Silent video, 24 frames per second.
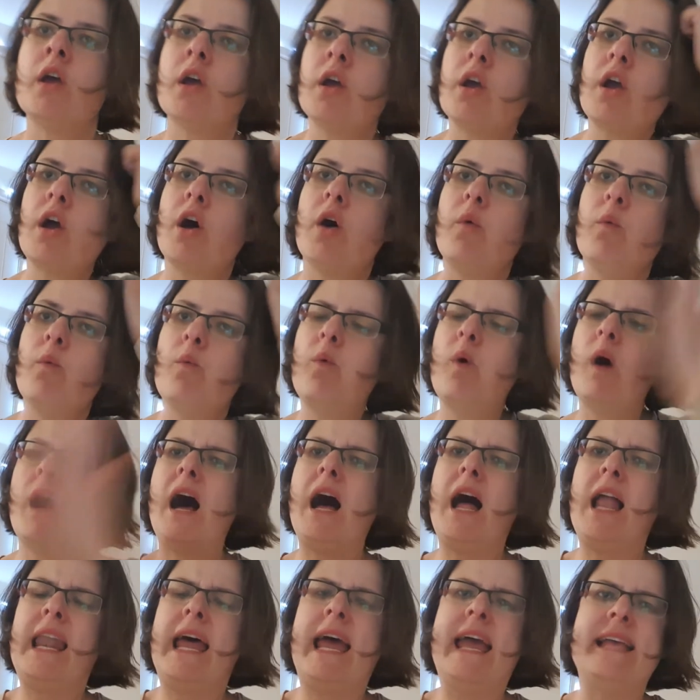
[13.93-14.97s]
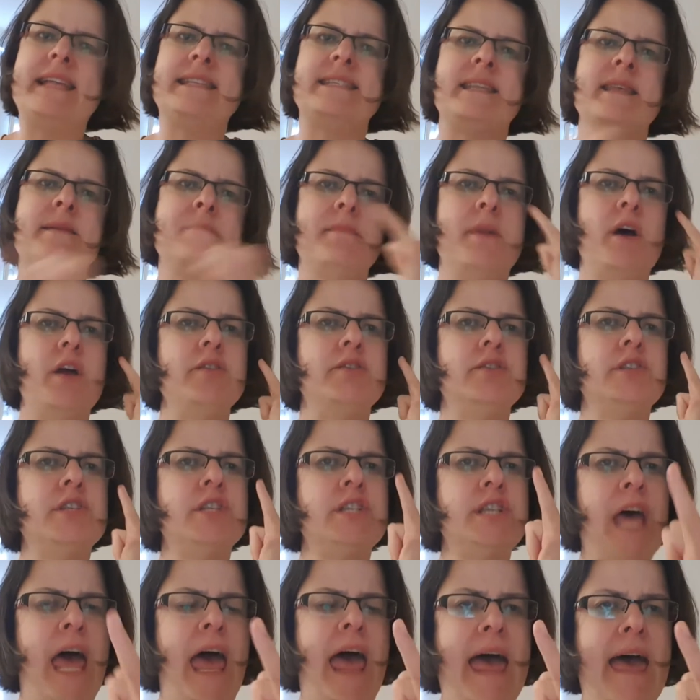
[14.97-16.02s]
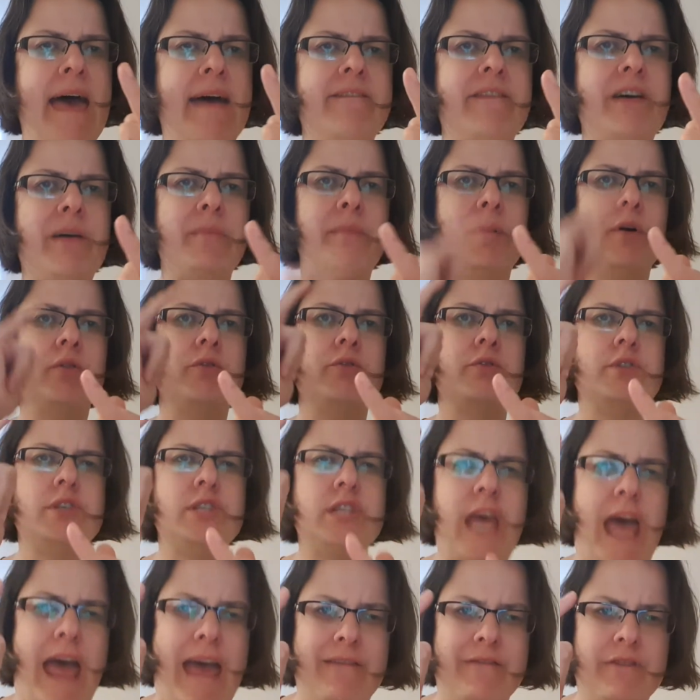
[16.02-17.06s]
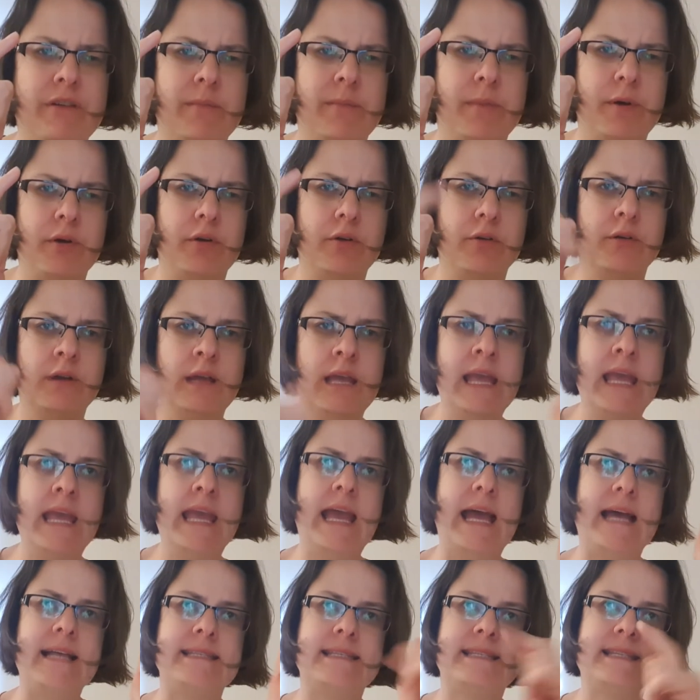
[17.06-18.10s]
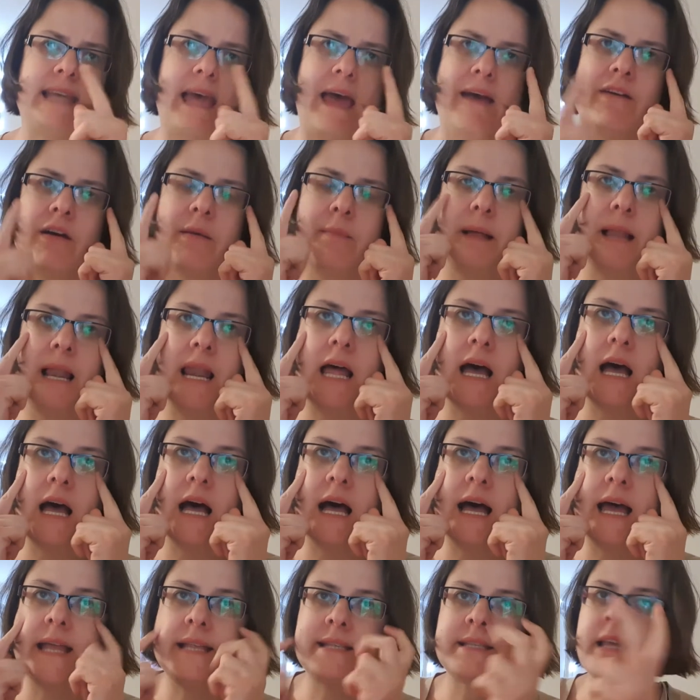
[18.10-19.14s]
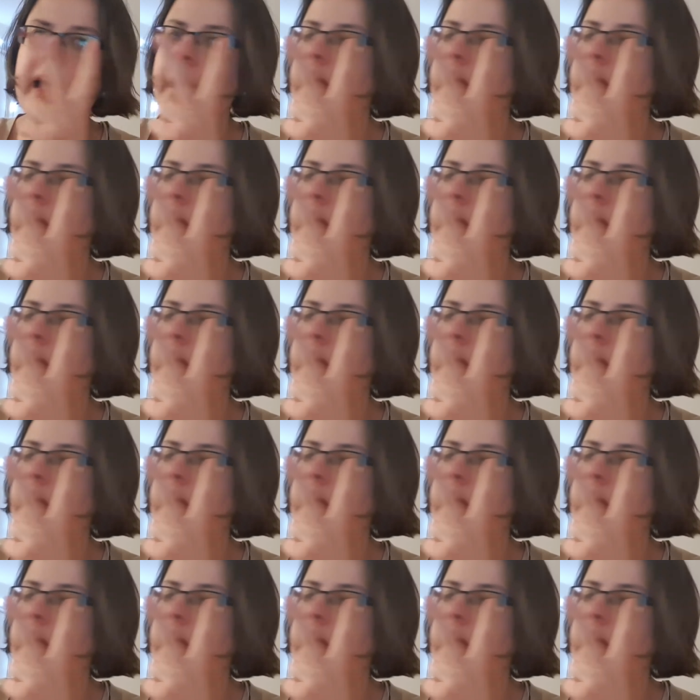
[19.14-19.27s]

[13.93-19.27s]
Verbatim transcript: Koala is the most terrible, terrible. He has terrible eyes